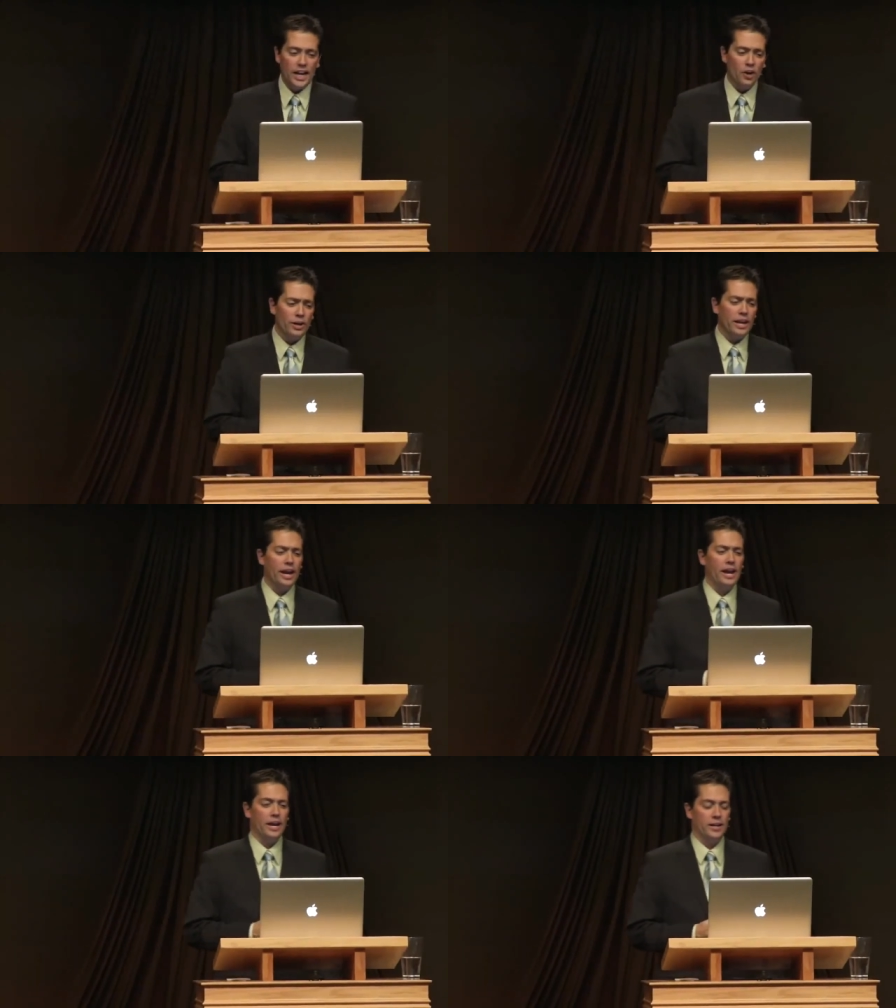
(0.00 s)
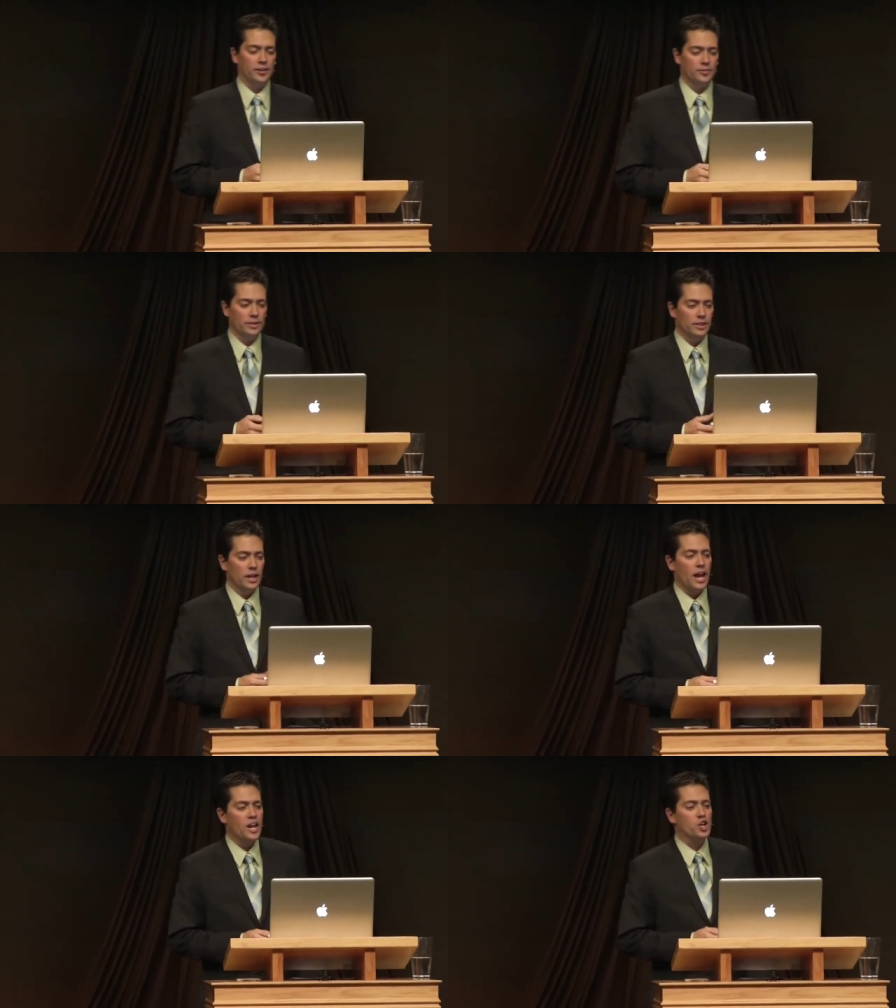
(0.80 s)
Harry Hay,
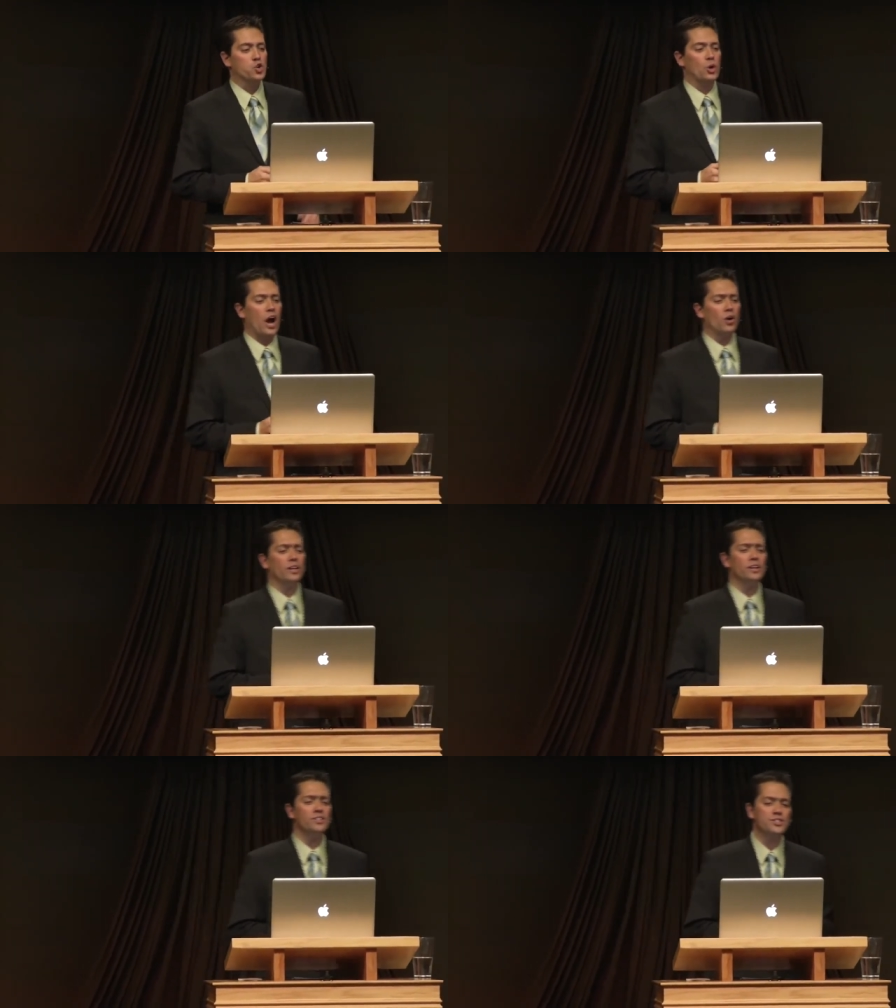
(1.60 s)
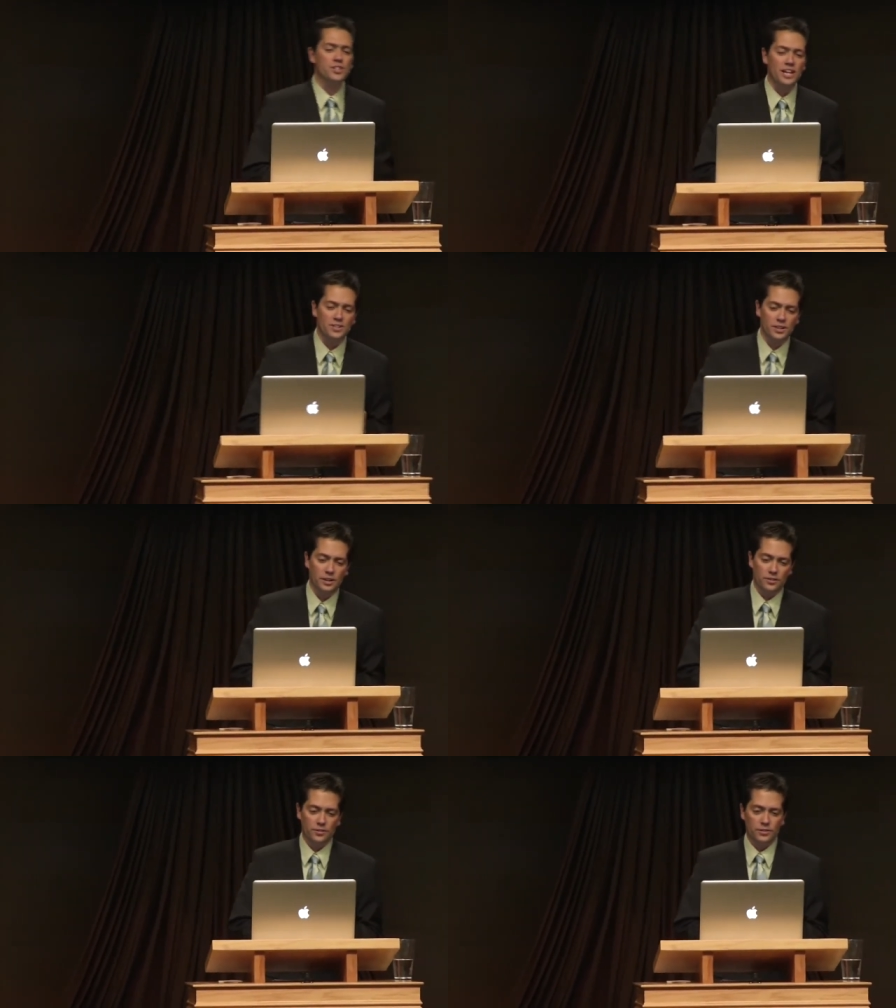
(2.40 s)
a Crowleyan
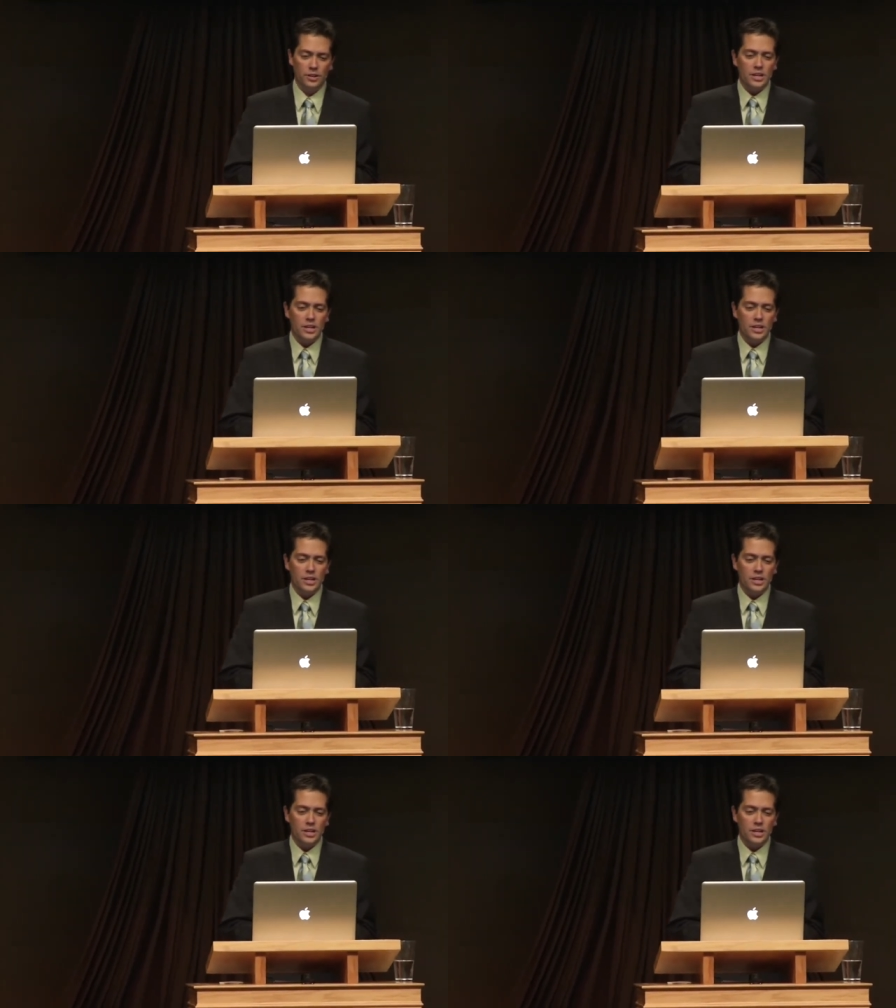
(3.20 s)
Satanist